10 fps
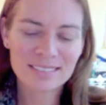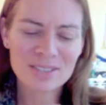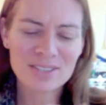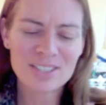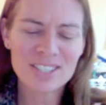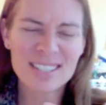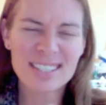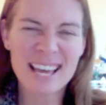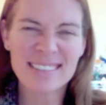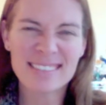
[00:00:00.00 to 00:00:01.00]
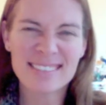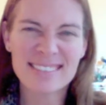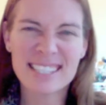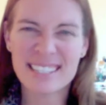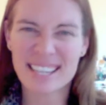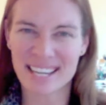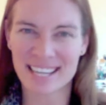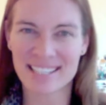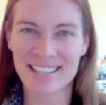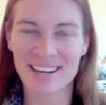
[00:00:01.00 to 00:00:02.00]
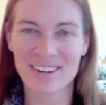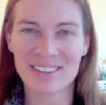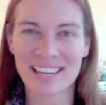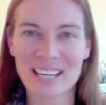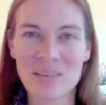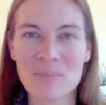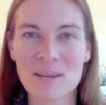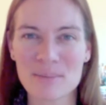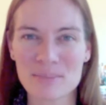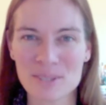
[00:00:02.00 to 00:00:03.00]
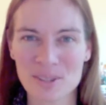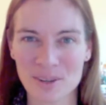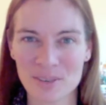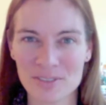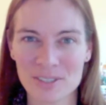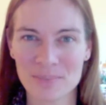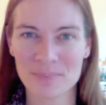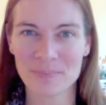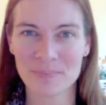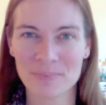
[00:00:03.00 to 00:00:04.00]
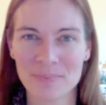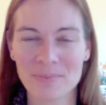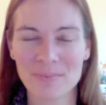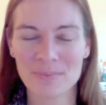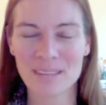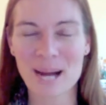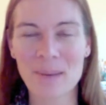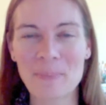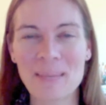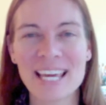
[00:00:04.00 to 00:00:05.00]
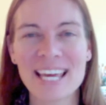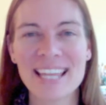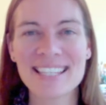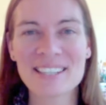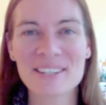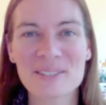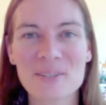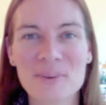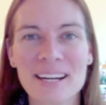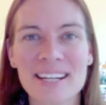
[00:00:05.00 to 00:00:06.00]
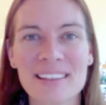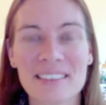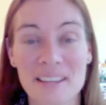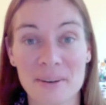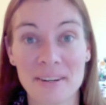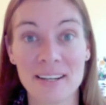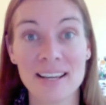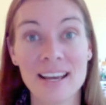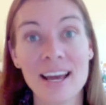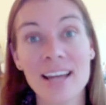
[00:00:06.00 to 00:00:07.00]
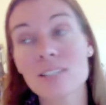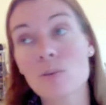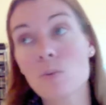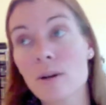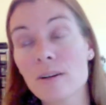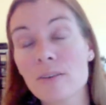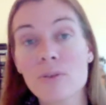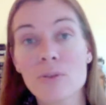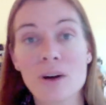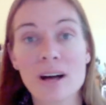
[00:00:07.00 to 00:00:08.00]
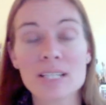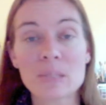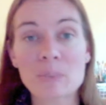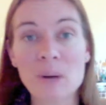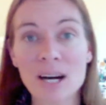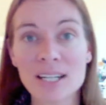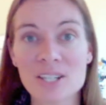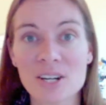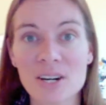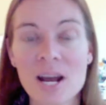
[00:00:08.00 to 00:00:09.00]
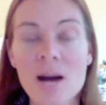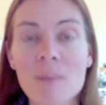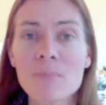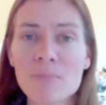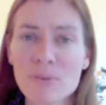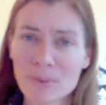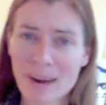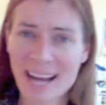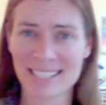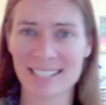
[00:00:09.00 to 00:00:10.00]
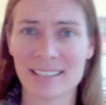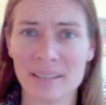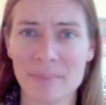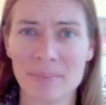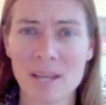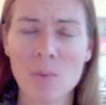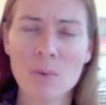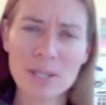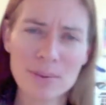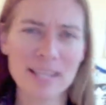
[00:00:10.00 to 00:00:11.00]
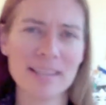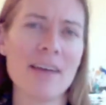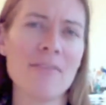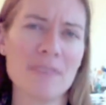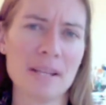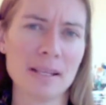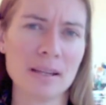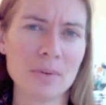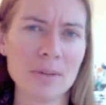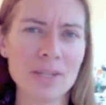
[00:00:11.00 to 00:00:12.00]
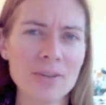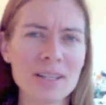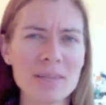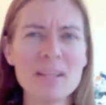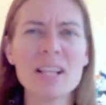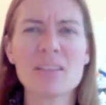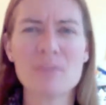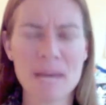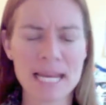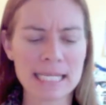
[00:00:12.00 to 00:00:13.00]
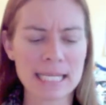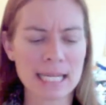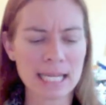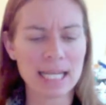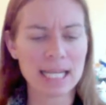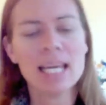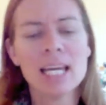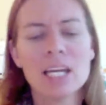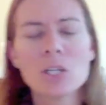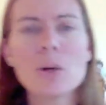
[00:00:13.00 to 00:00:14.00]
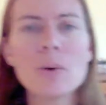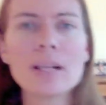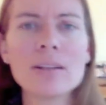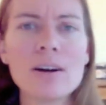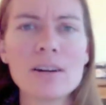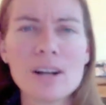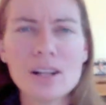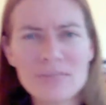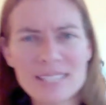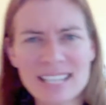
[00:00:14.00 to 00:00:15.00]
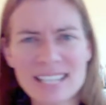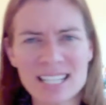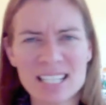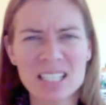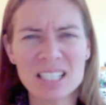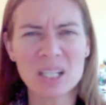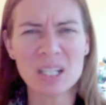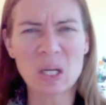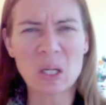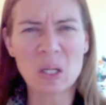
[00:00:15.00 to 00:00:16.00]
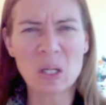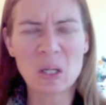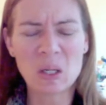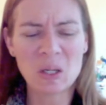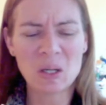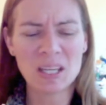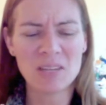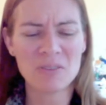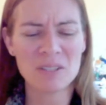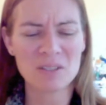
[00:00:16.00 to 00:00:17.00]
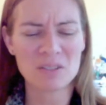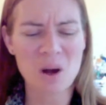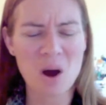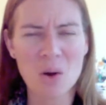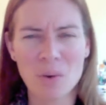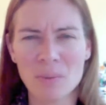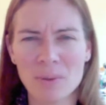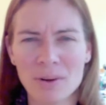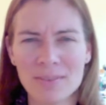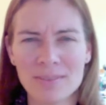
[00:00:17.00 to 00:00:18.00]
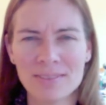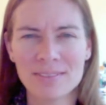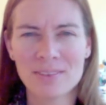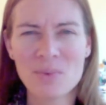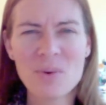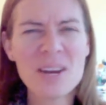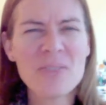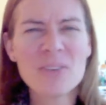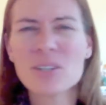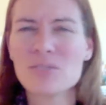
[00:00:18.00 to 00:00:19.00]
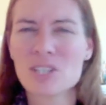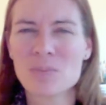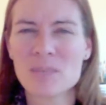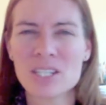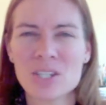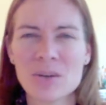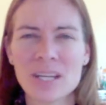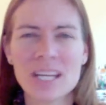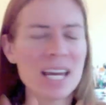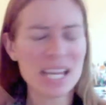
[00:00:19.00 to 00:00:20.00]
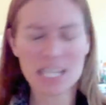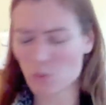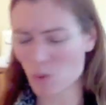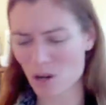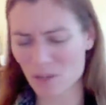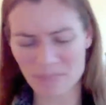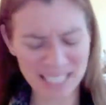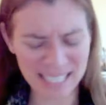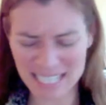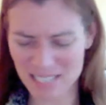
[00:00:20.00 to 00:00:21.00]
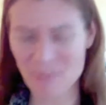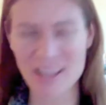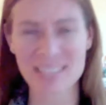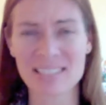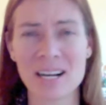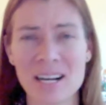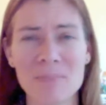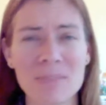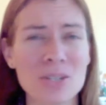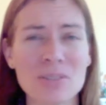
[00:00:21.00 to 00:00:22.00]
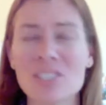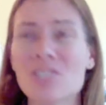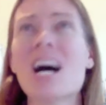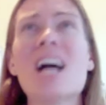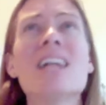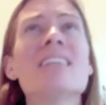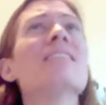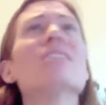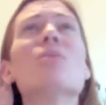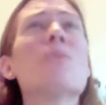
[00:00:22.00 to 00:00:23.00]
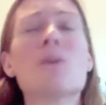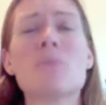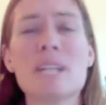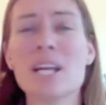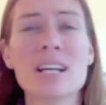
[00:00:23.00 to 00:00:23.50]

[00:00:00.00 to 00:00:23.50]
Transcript: There's just that disconnect there that can be observed. Now, this sounds great in theory, and it's a wonderful thought to ponder, but practically, when you get that feeling, when you're in the middle of a painting and you're going along and all of a sudden, ugh, it feels horrible. Whatever you've just been doing, it's wrong. It's messed up. You're done. No more.